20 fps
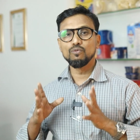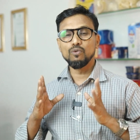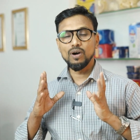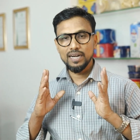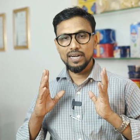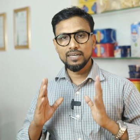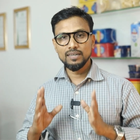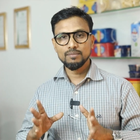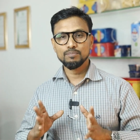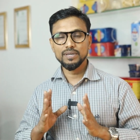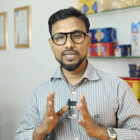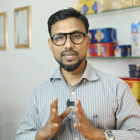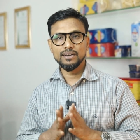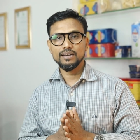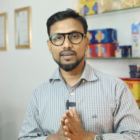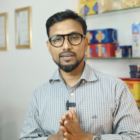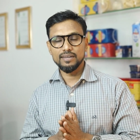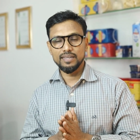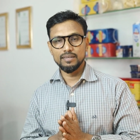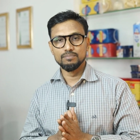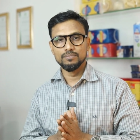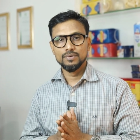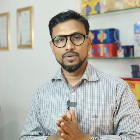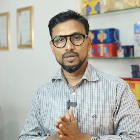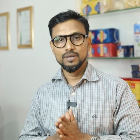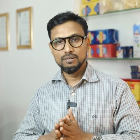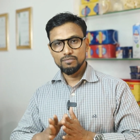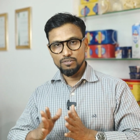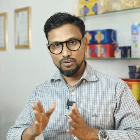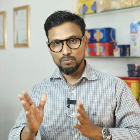one particular cream
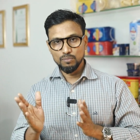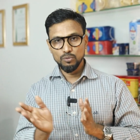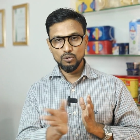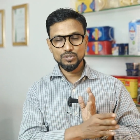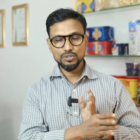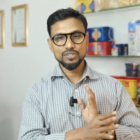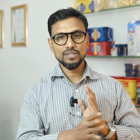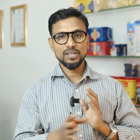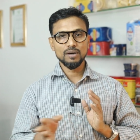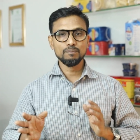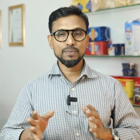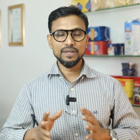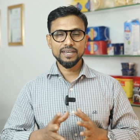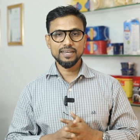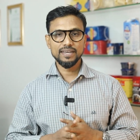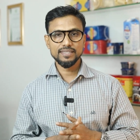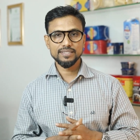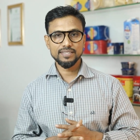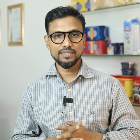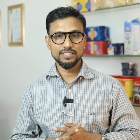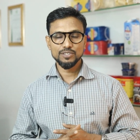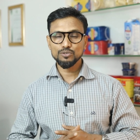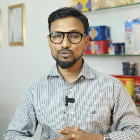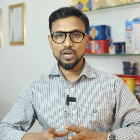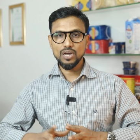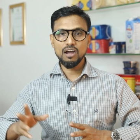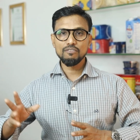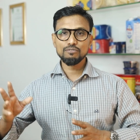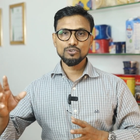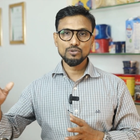for both the application, you
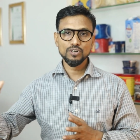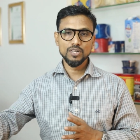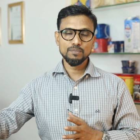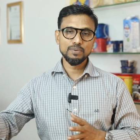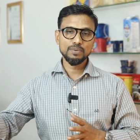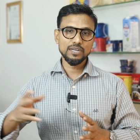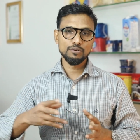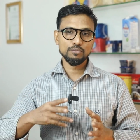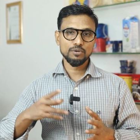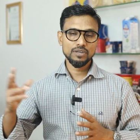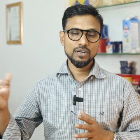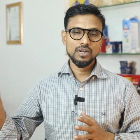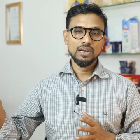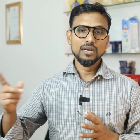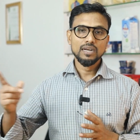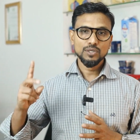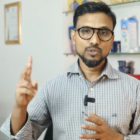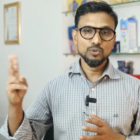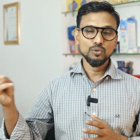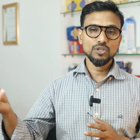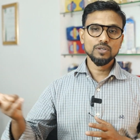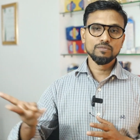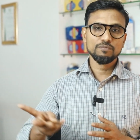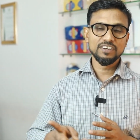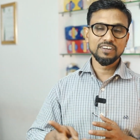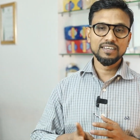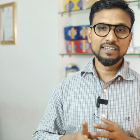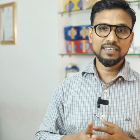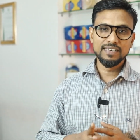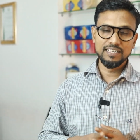don't have to depend on two
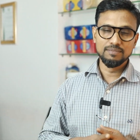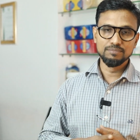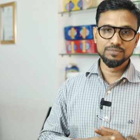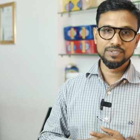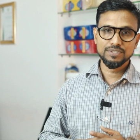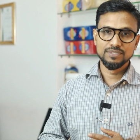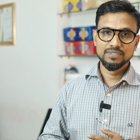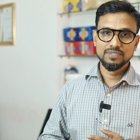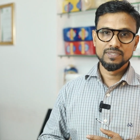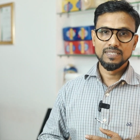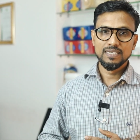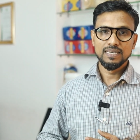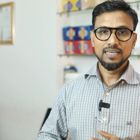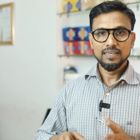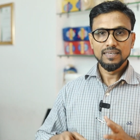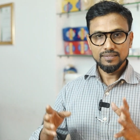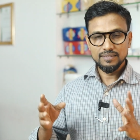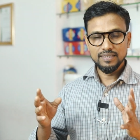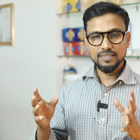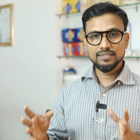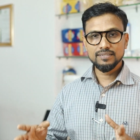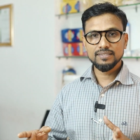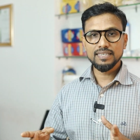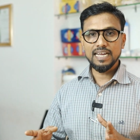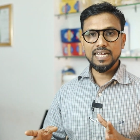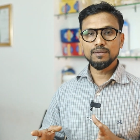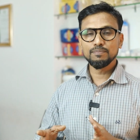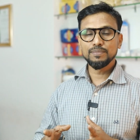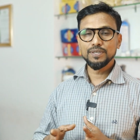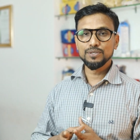different creams. This
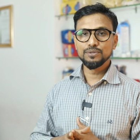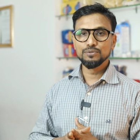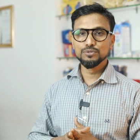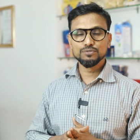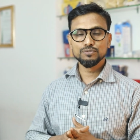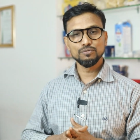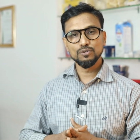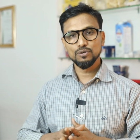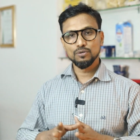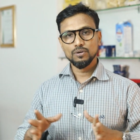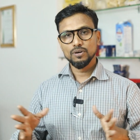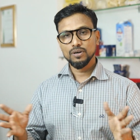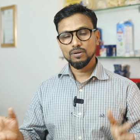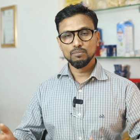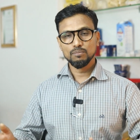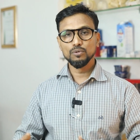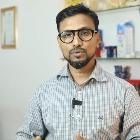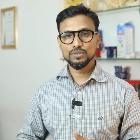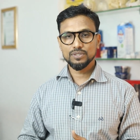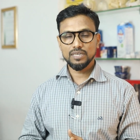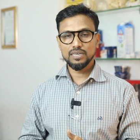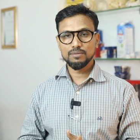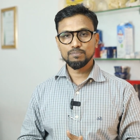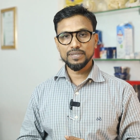can be used for both